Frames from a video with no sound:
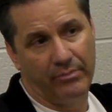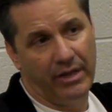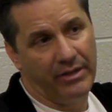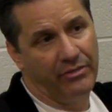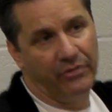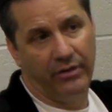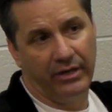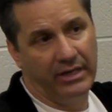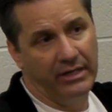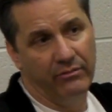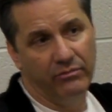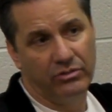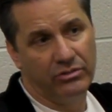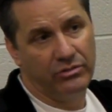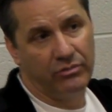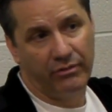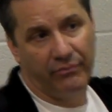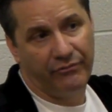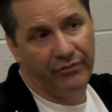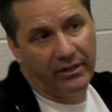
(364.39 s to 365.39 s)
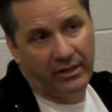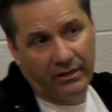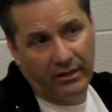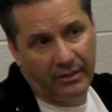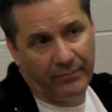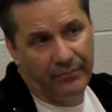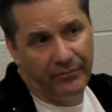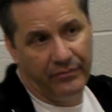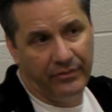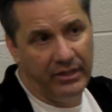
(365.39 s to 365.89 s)
I thought he was terrific.
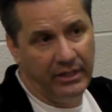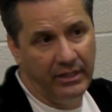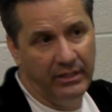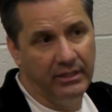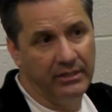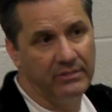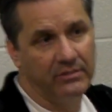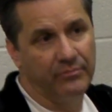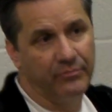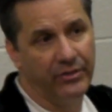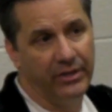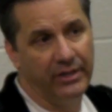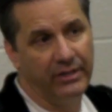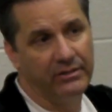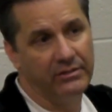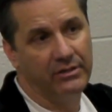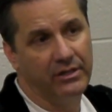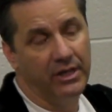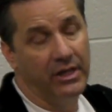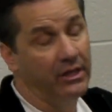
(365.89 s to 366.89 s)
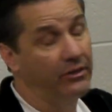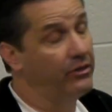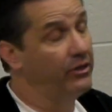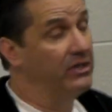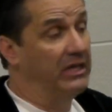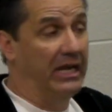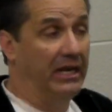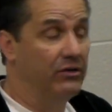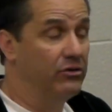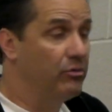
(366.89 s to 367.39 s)
I mean, he did some things. I thought
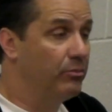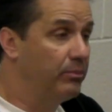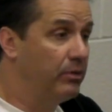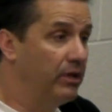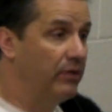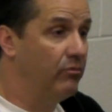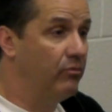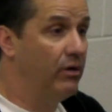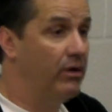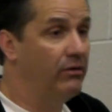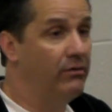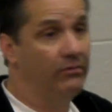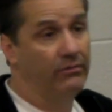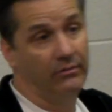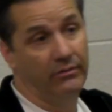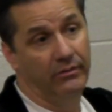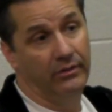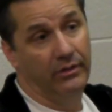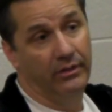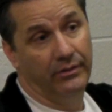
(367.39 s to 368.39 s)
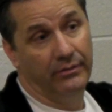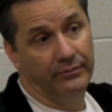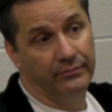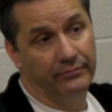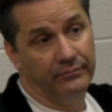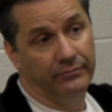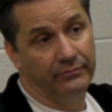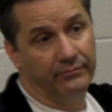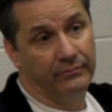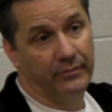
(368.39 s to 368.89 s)
Daniel played well.
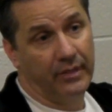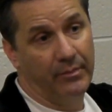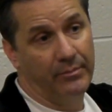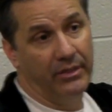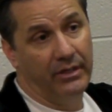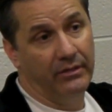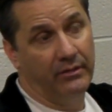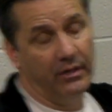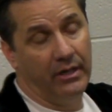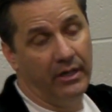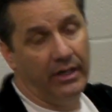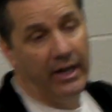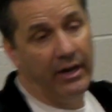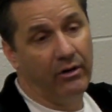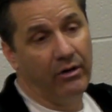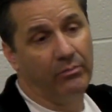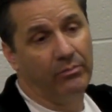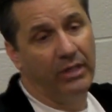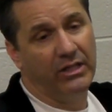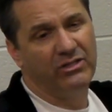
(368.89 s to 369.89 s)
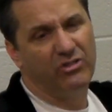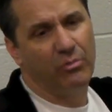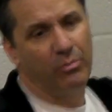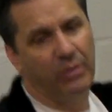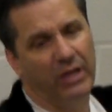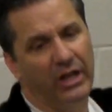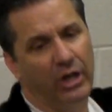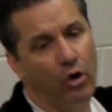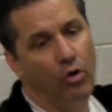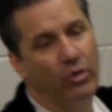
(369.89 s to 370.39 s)
I mean, uh, Eric Bledsoe
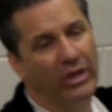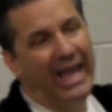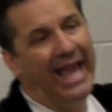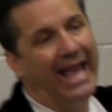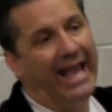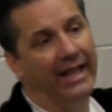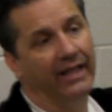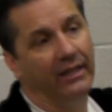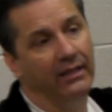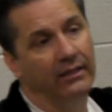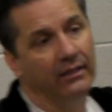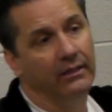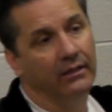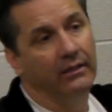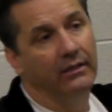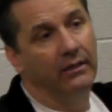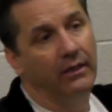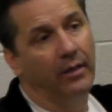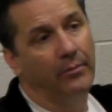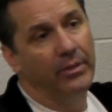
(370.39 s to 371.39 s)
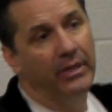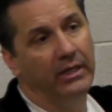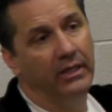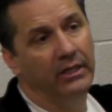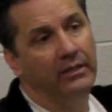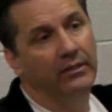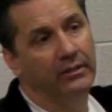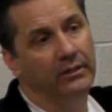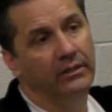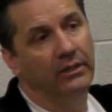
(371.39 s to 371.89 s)
played okay. I mean,
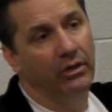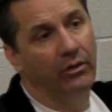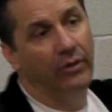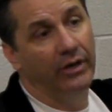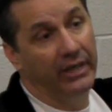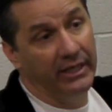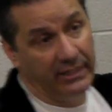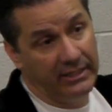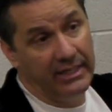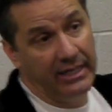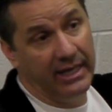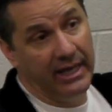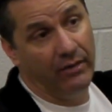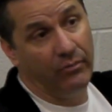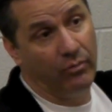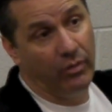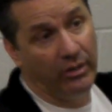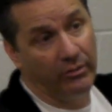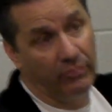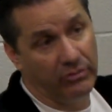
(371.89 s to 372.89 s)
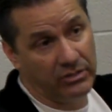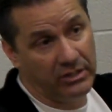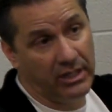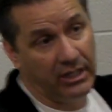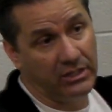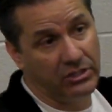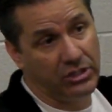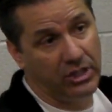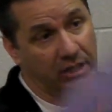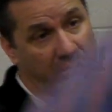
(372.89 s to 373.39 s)
he, you know, and at the end when it was
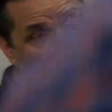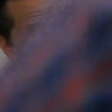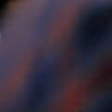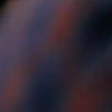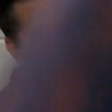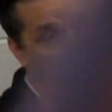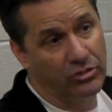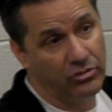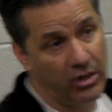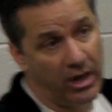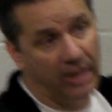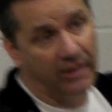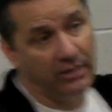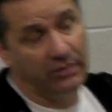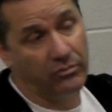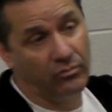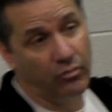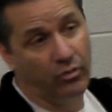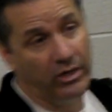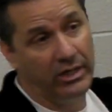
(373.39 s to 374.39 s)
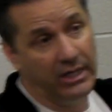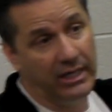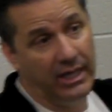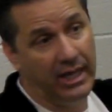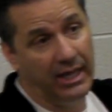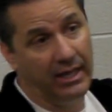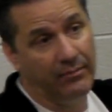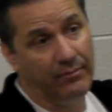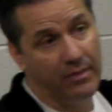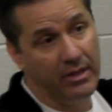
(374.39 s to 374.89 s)
gut check time and trying to win the
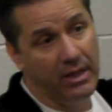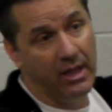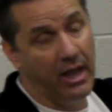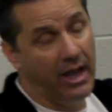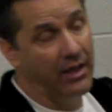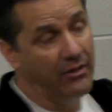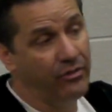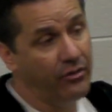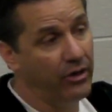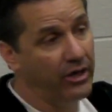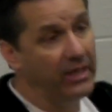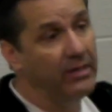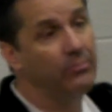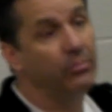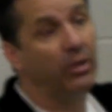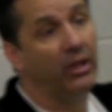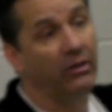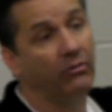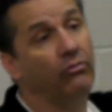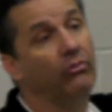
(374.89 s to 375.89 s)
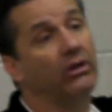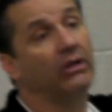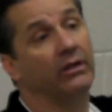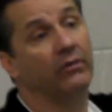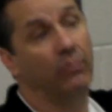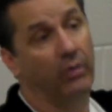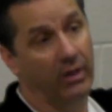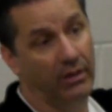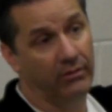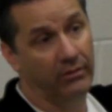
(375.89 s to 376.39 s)
game, I thought he played really
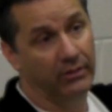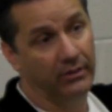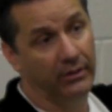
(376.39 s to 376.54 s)
well.